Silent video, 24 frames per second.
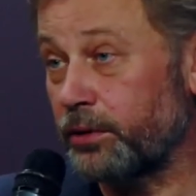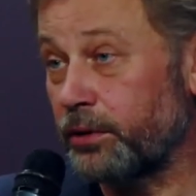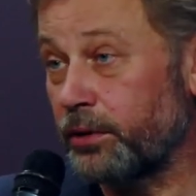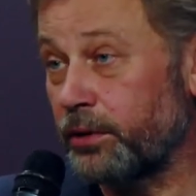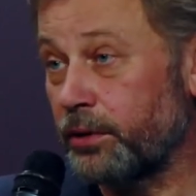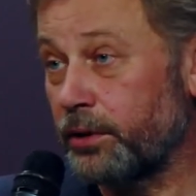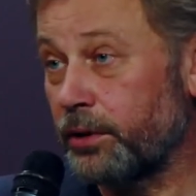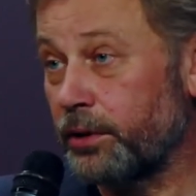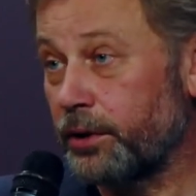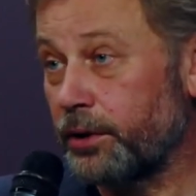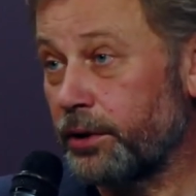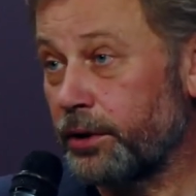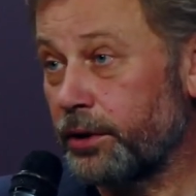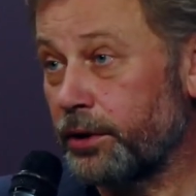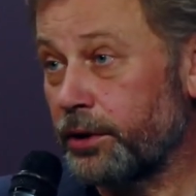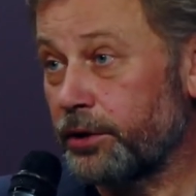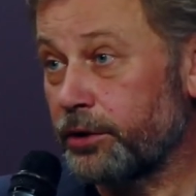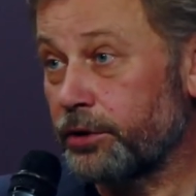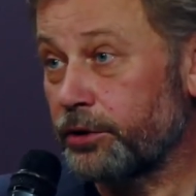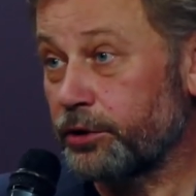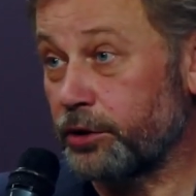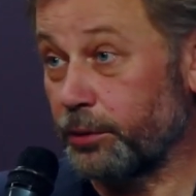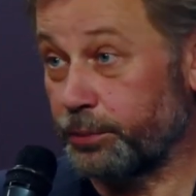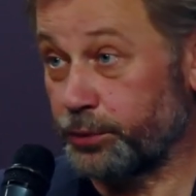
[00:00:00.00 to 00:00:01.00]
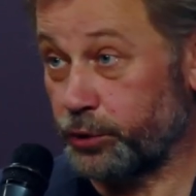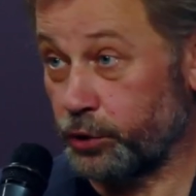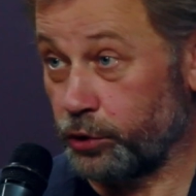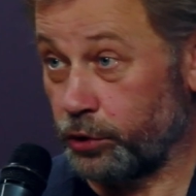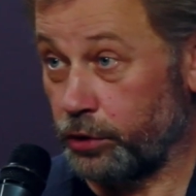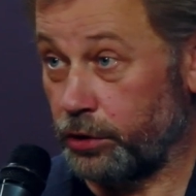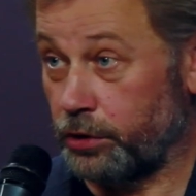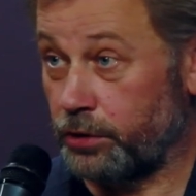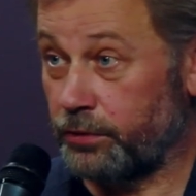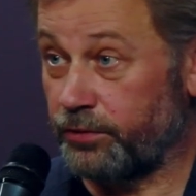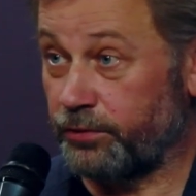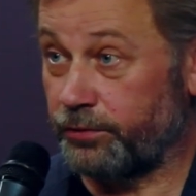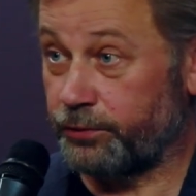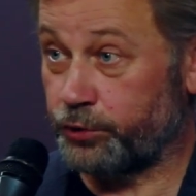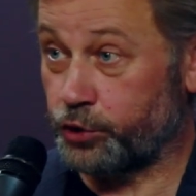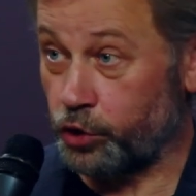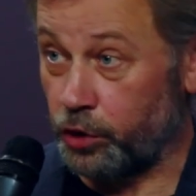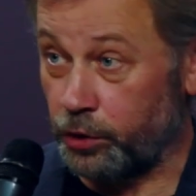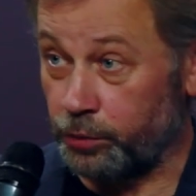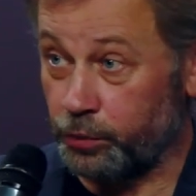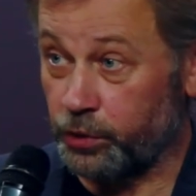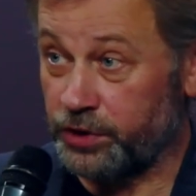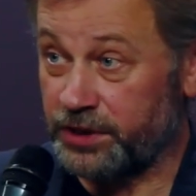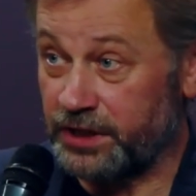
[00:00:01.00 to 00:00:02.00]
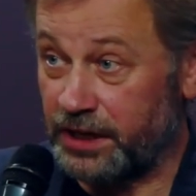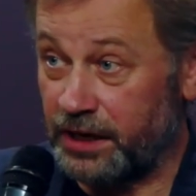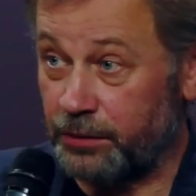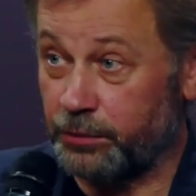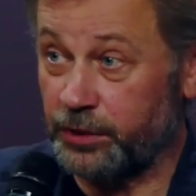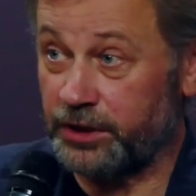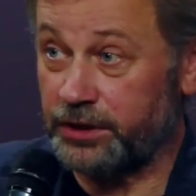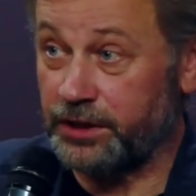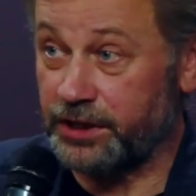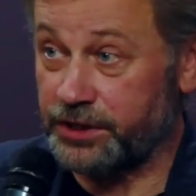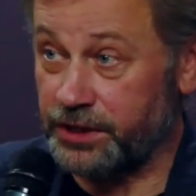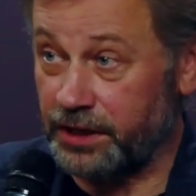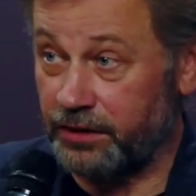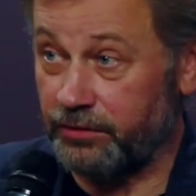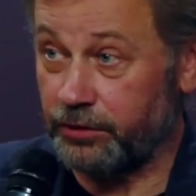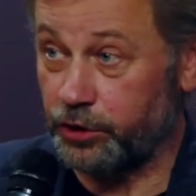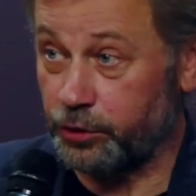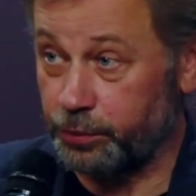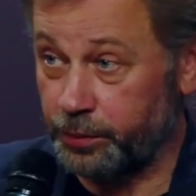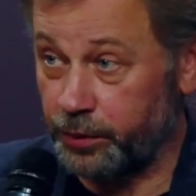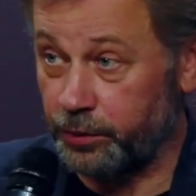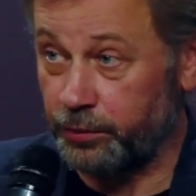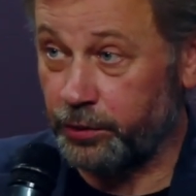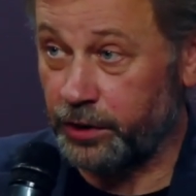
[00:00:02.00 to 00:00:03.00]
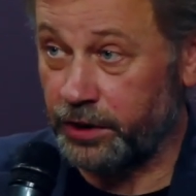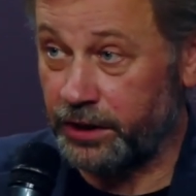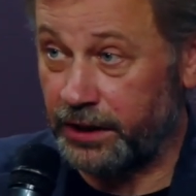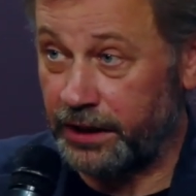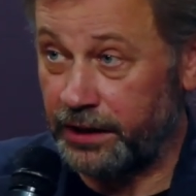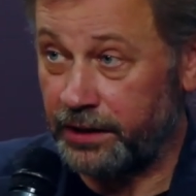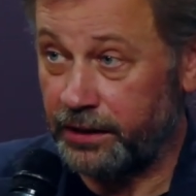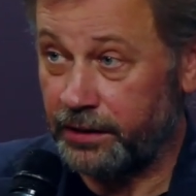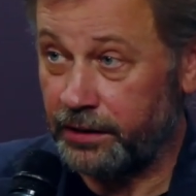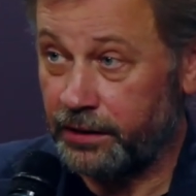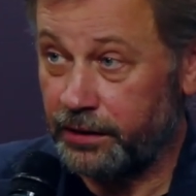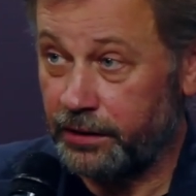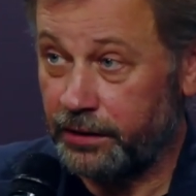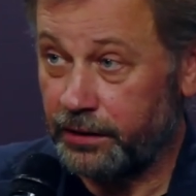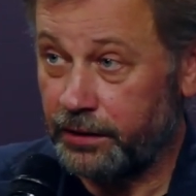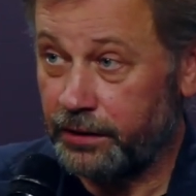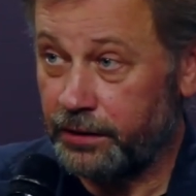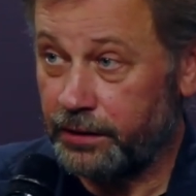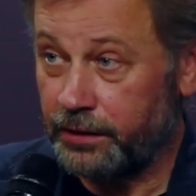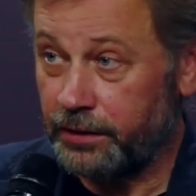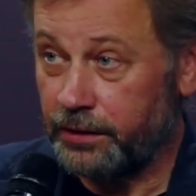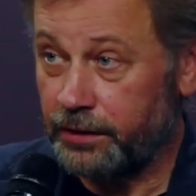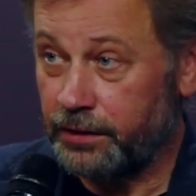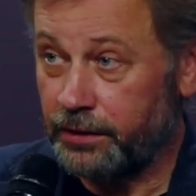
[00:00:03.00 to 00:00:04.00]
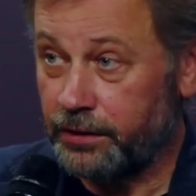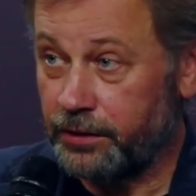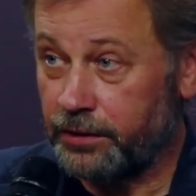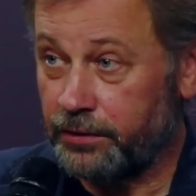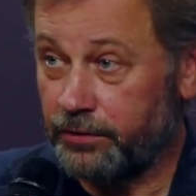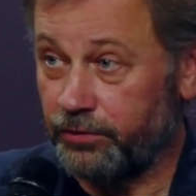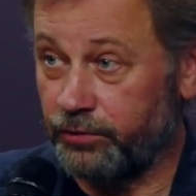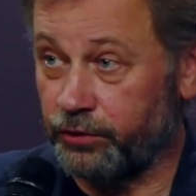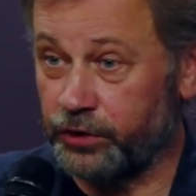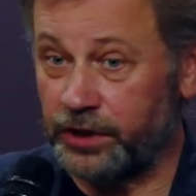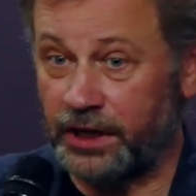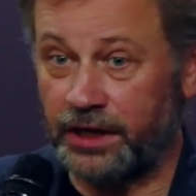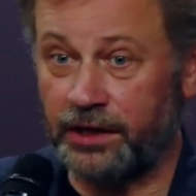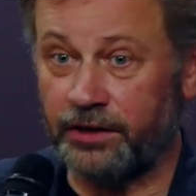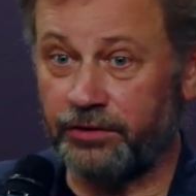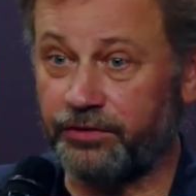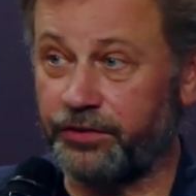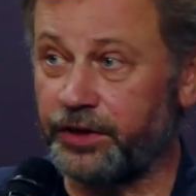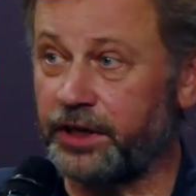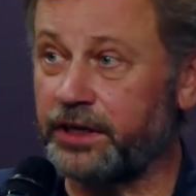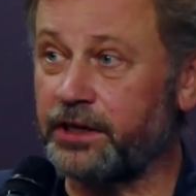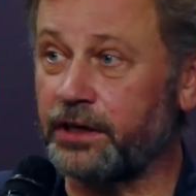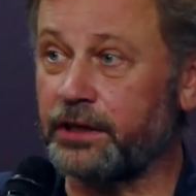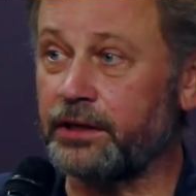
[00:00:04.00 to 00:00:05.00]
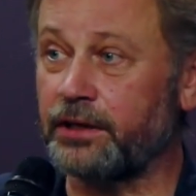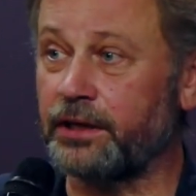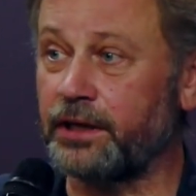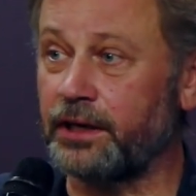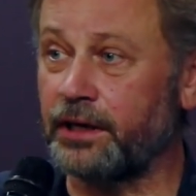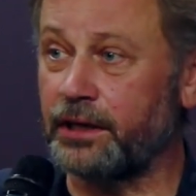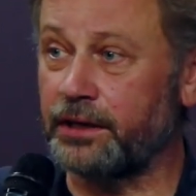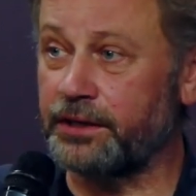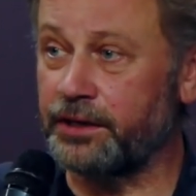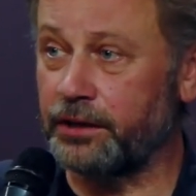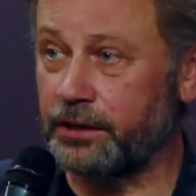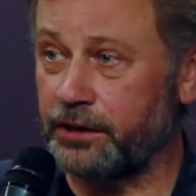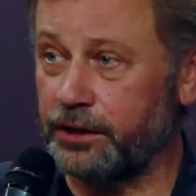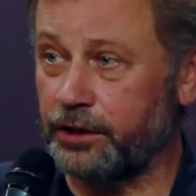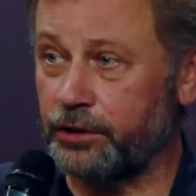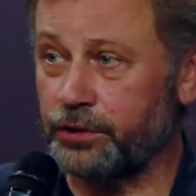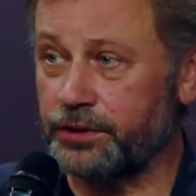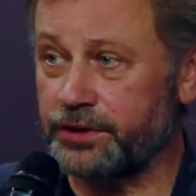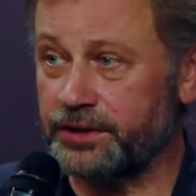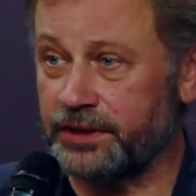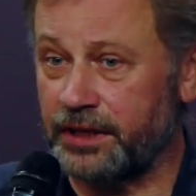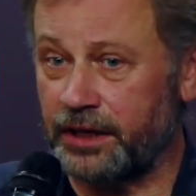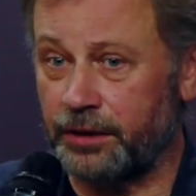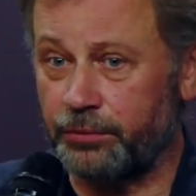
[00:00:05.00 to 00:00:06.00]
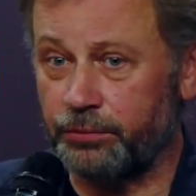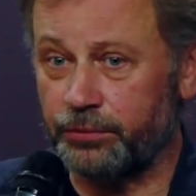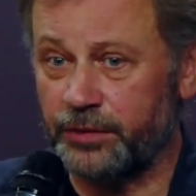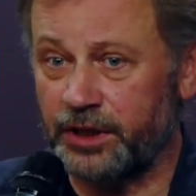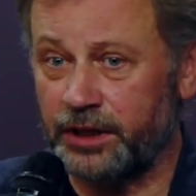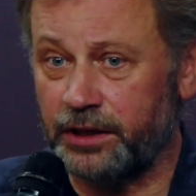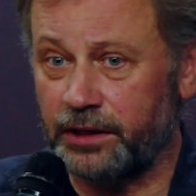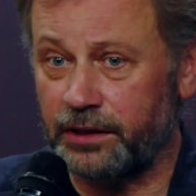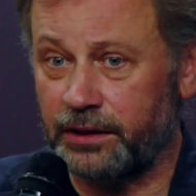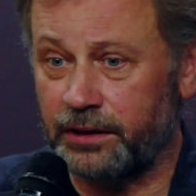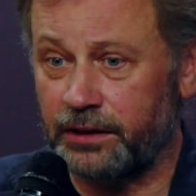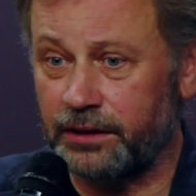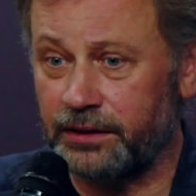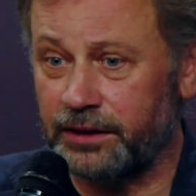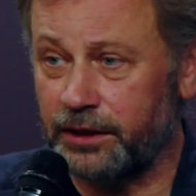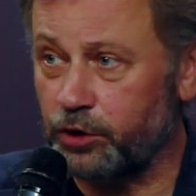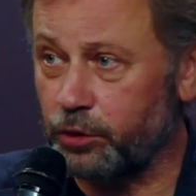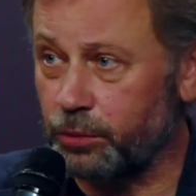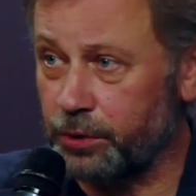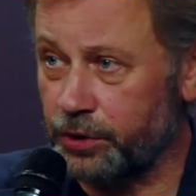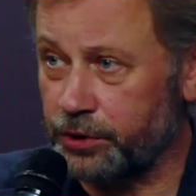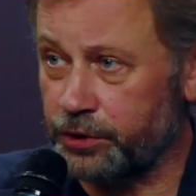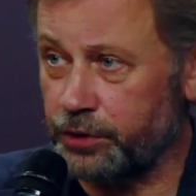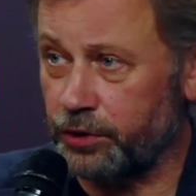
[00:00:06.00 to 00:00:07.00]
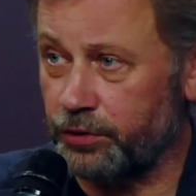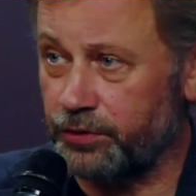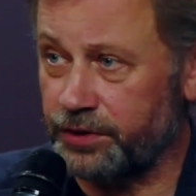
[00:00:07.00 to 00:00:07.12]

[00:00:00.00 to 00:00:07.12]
apply for this assistance, but it'll take ages. So where does the government help us?